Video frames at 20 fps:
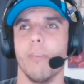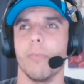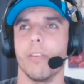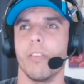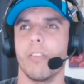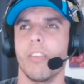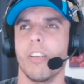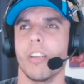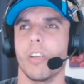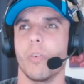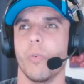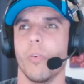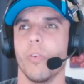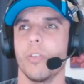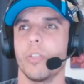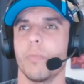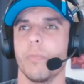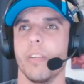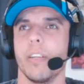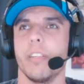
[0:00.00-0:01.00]
look at her
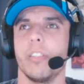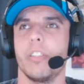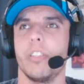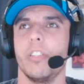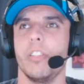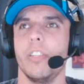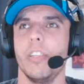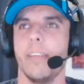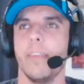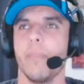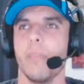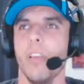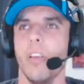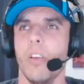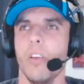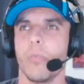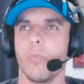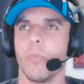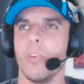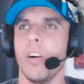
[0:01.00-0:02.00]
quads, man. Shit.
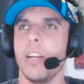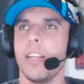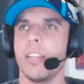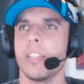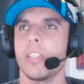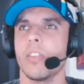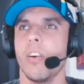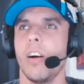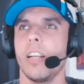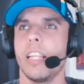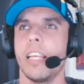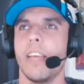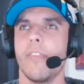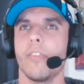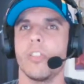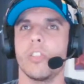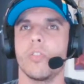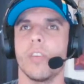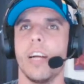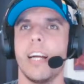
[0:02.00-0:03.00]
Right-hand side here for
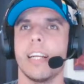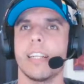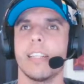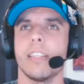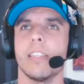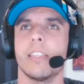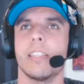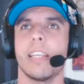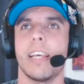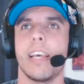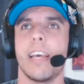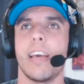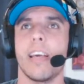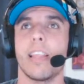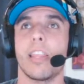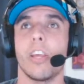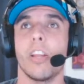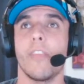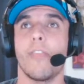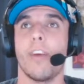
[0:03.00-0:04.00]
the Dragons. They're
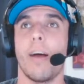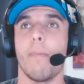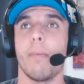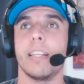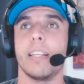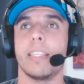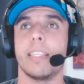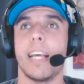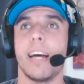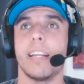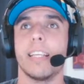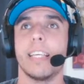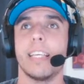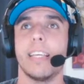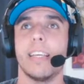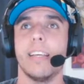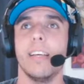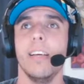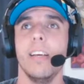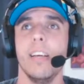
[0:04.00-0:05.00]
35 metres out
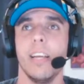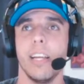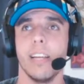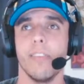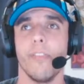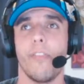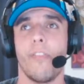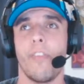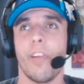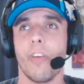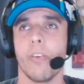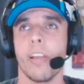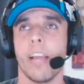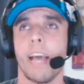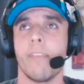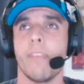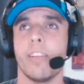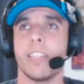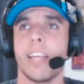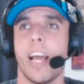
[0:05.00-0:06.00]
here in a very
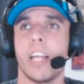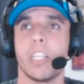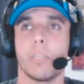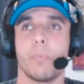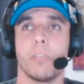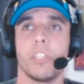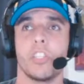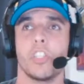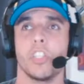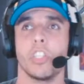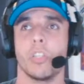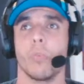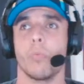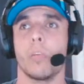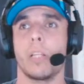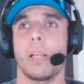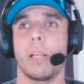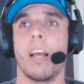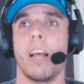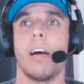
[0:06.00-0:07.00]
advantageous position to
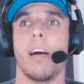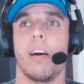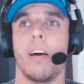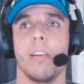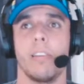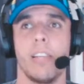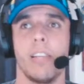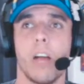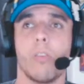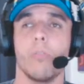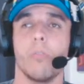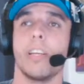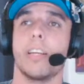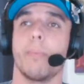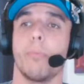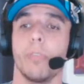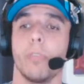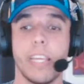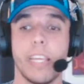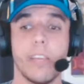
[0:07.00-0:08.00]
really knuckle down
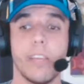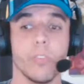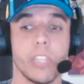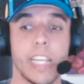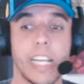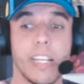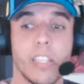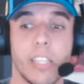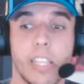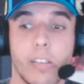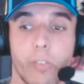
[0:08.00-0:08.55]
and put the Eels into their